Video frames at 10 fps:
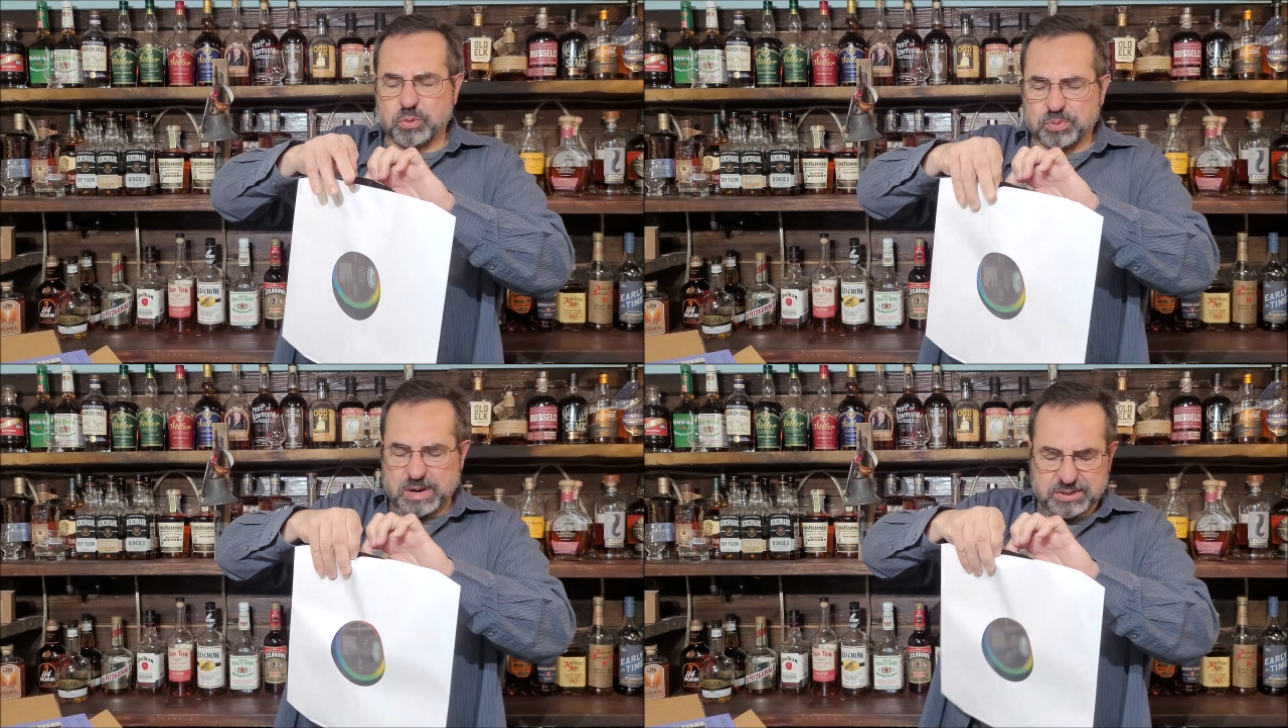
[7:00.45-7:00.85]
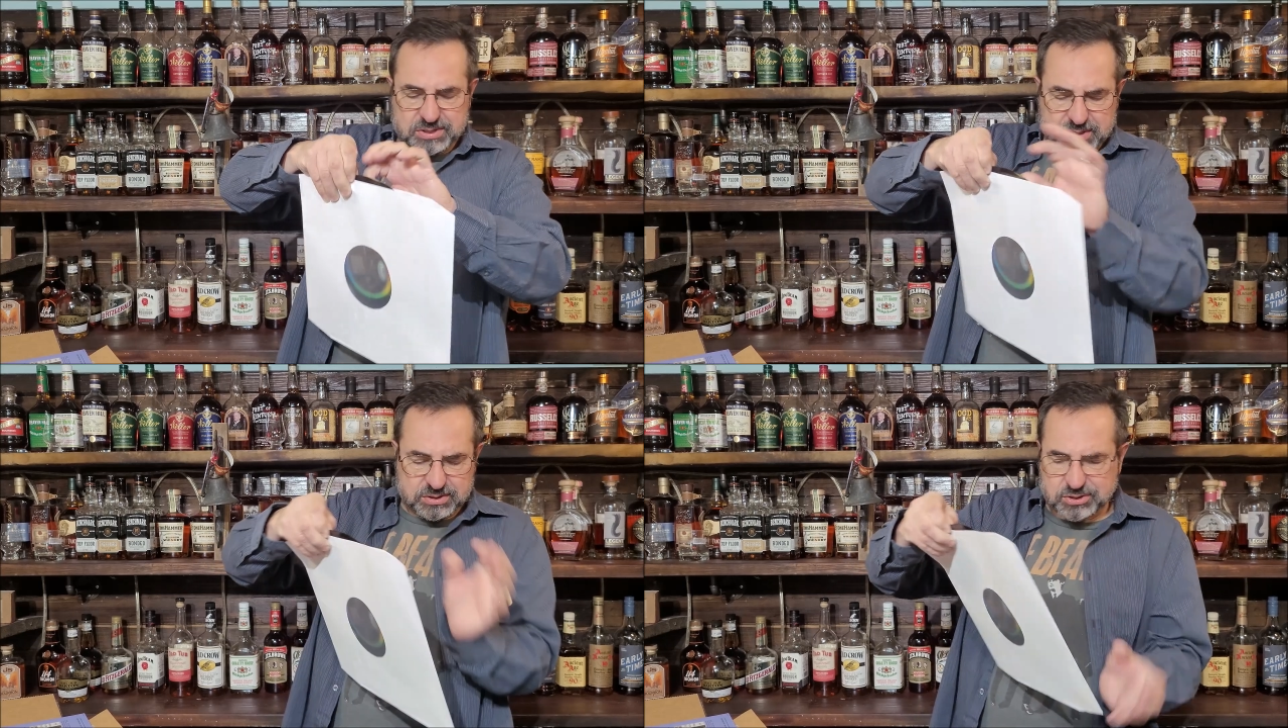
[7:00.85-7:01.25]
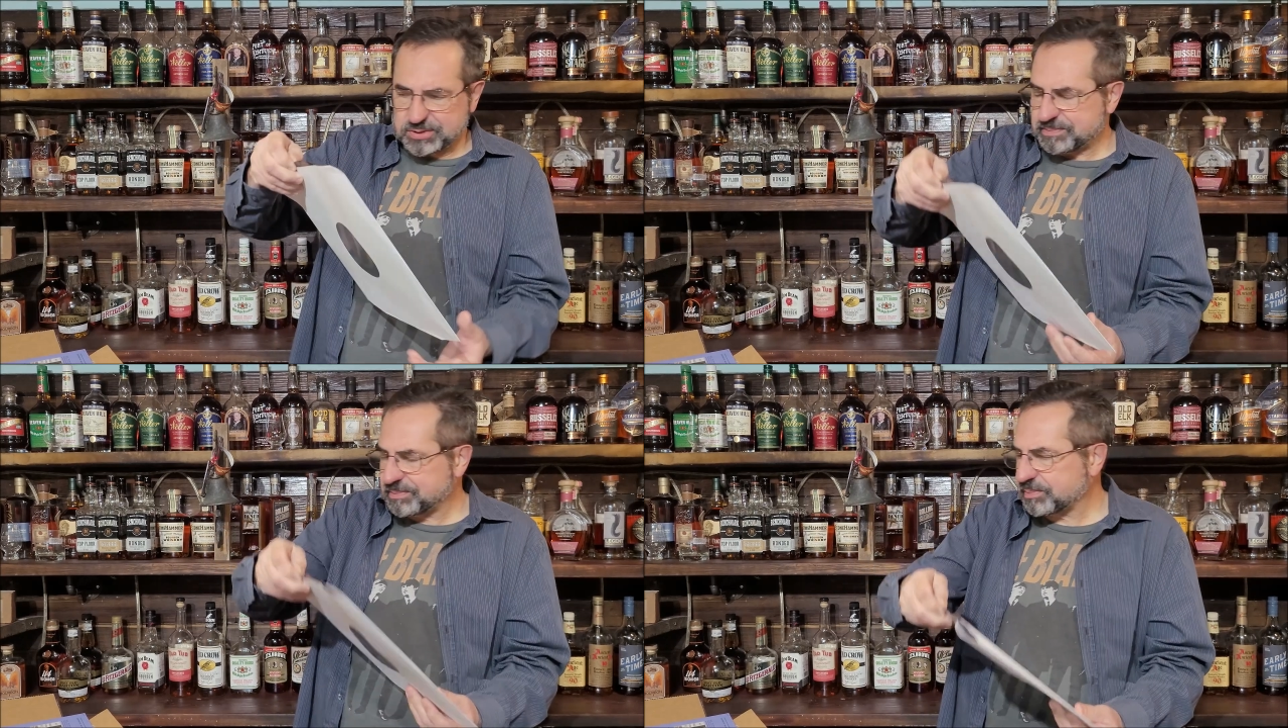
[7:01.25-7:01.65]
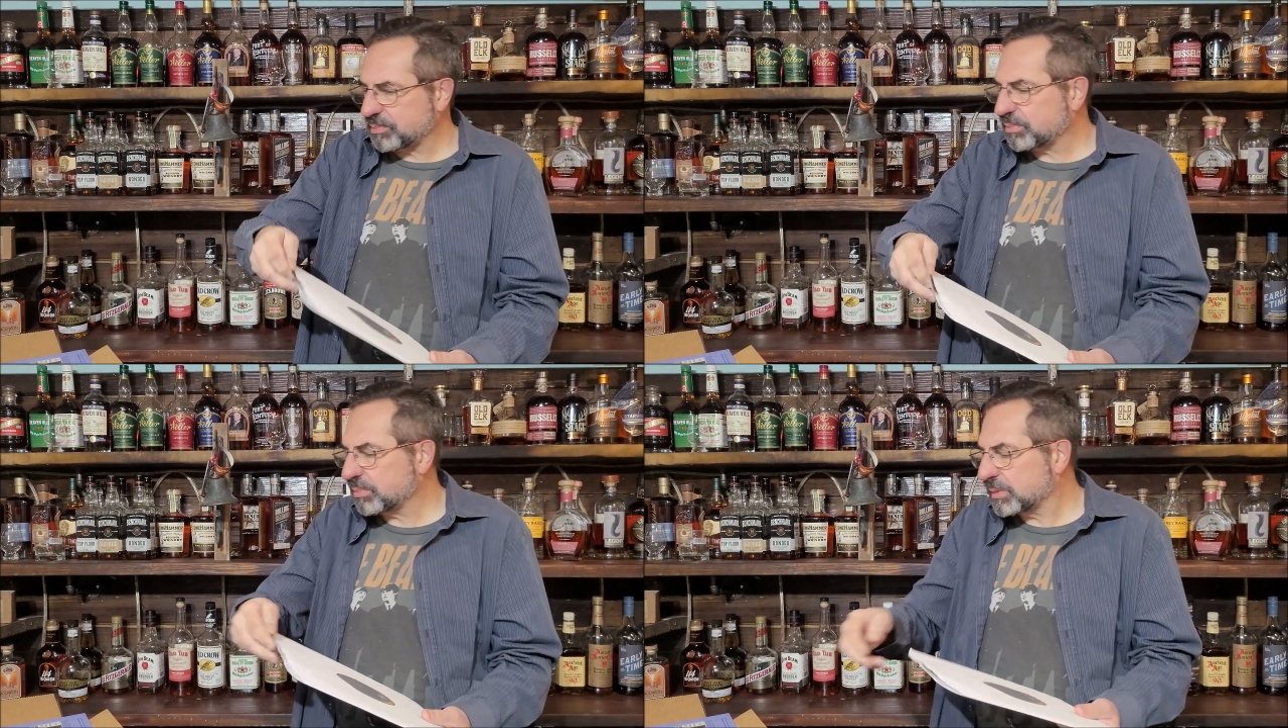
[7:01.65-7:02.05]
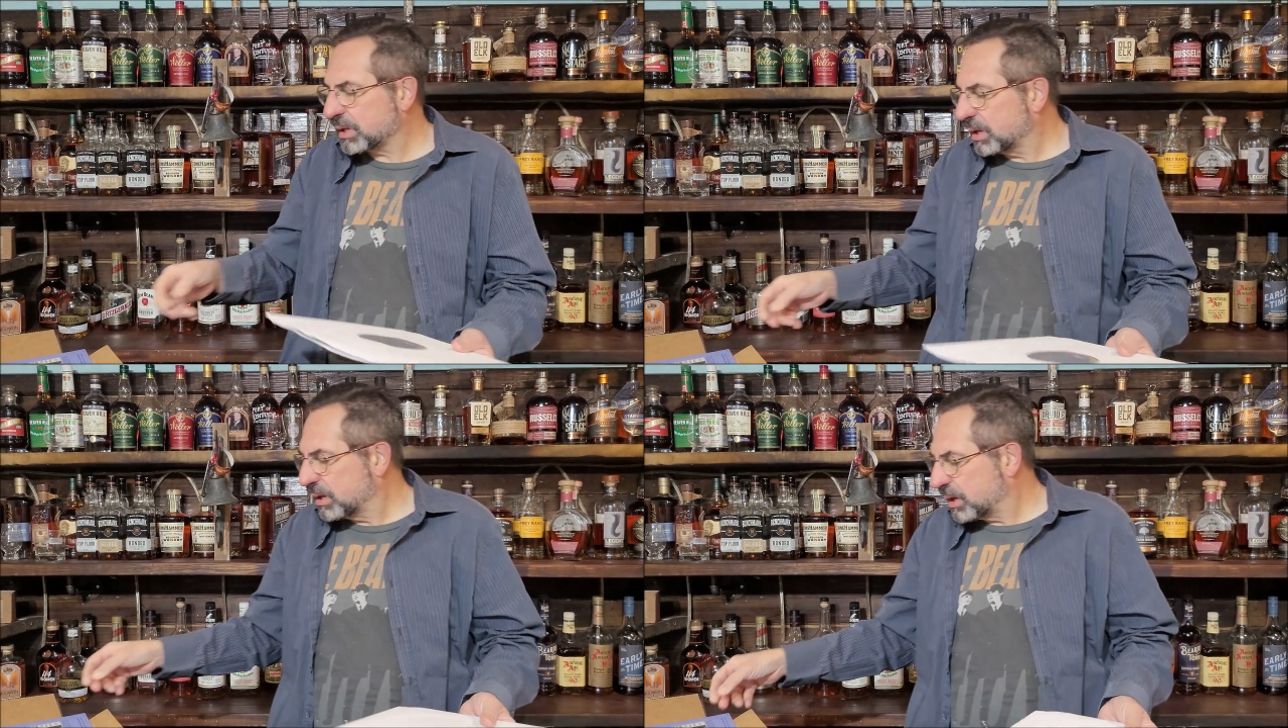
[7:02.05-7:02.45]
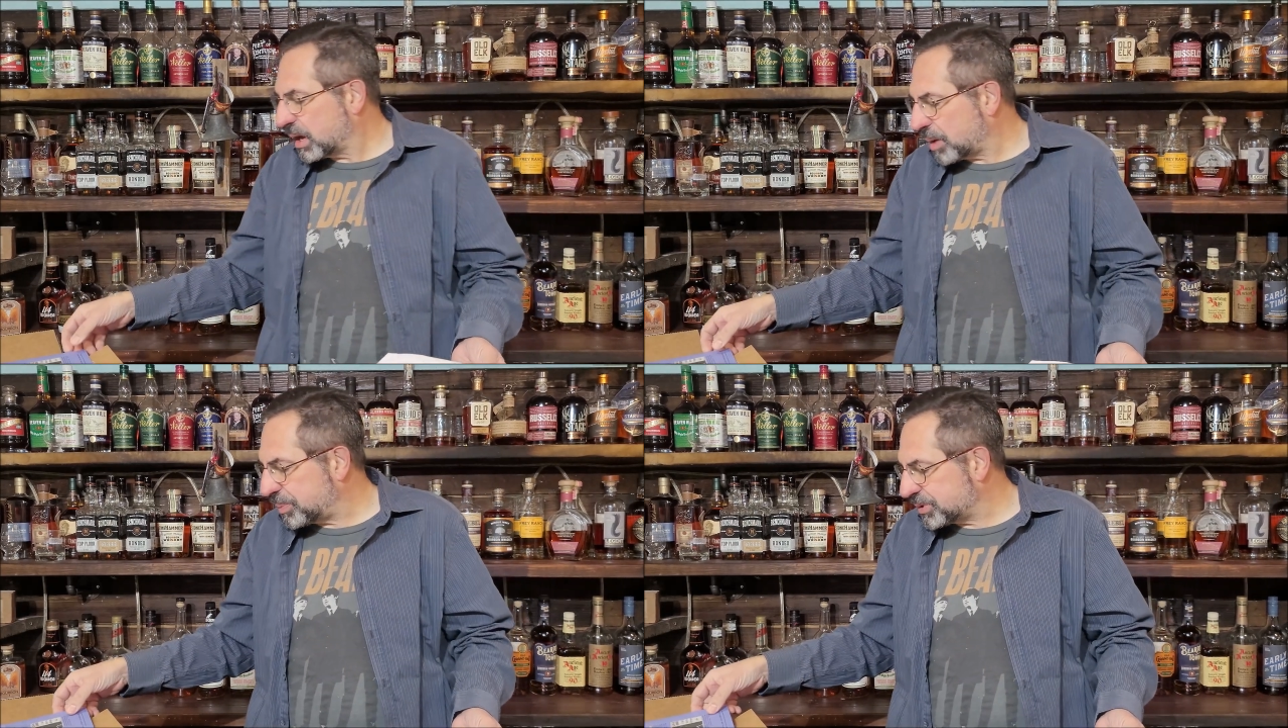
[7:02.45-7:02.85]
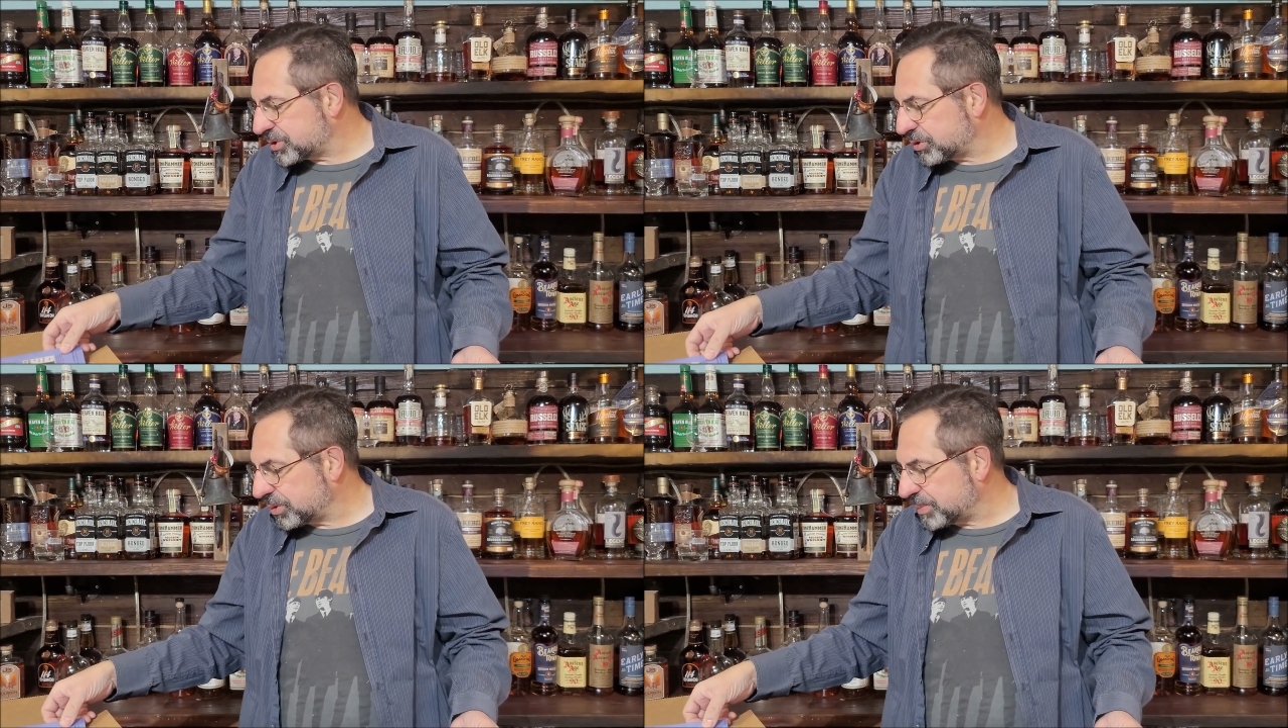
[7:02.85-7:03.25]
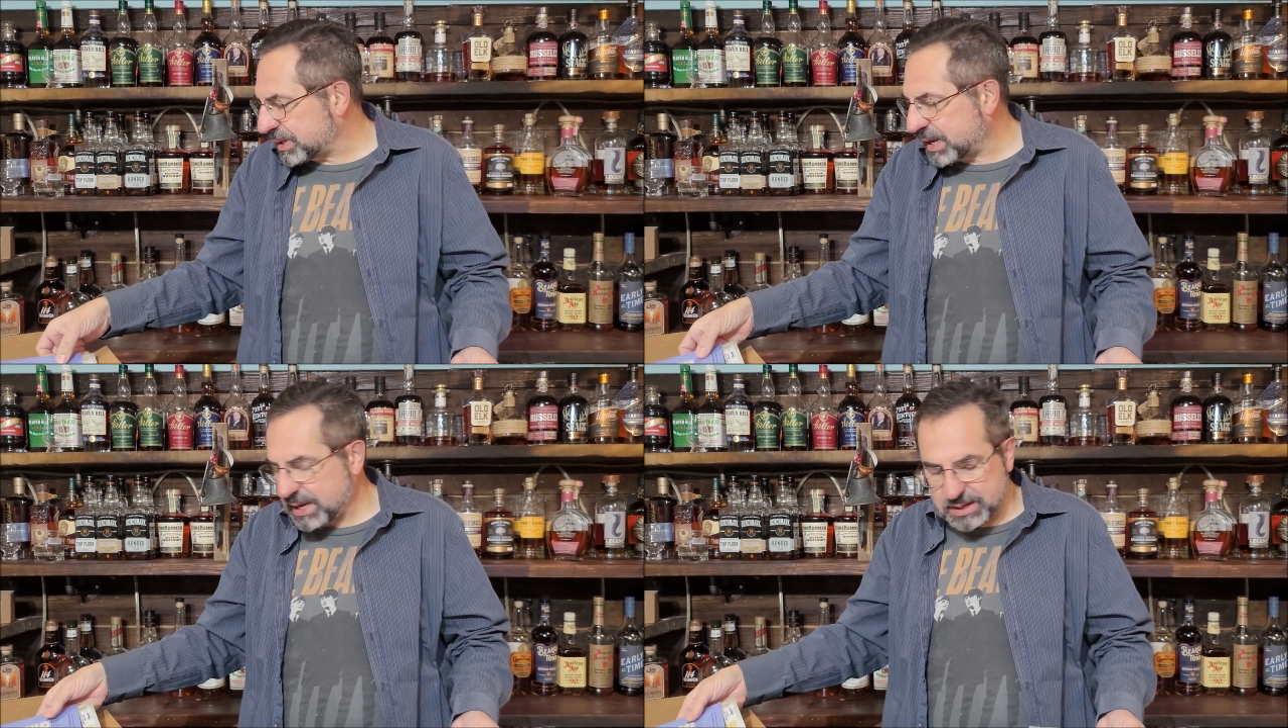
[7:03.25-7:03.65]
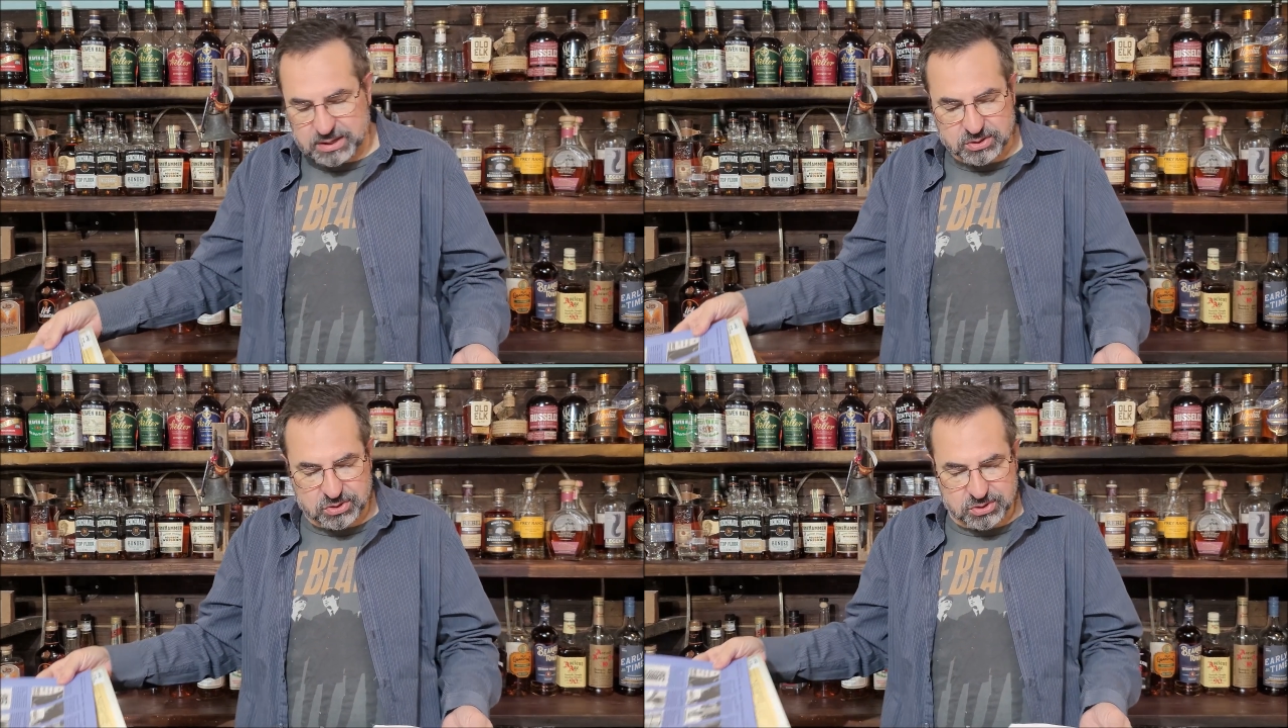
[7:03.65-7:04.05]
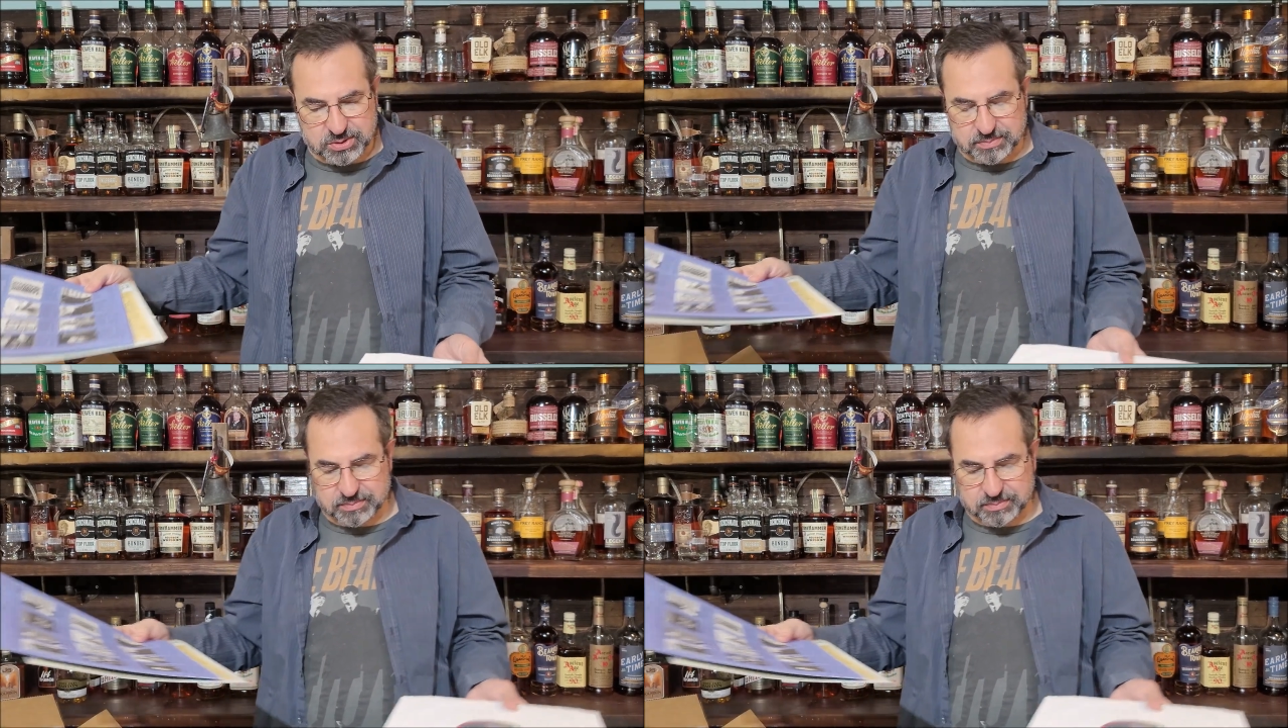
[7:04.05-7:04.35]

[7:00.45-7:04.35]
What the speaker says: pressings up until the mid-'80s